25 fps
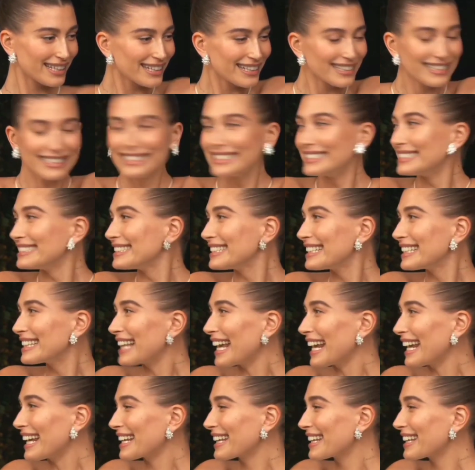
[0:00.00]
blessed?
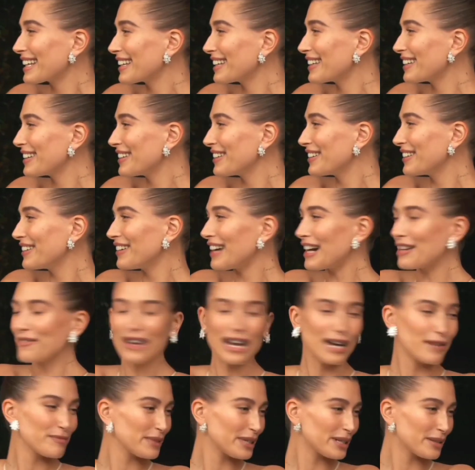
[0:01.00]
he secured,
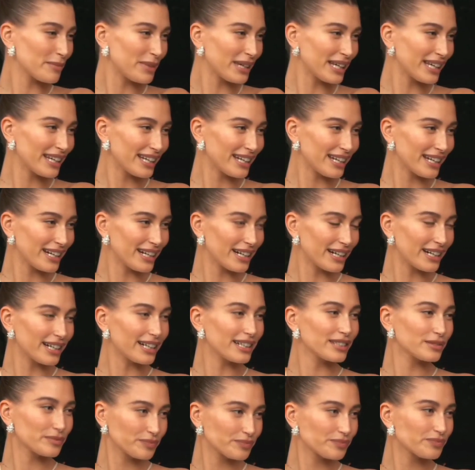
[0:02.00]
so assuming we
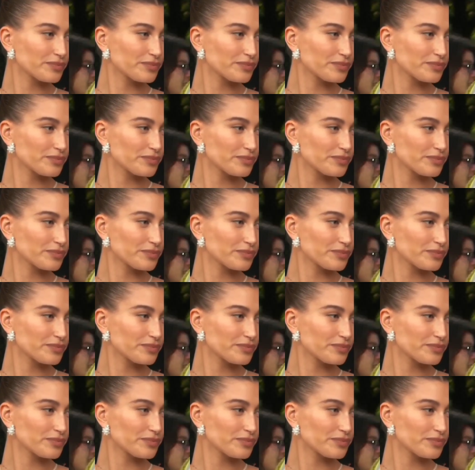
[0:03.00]
figure it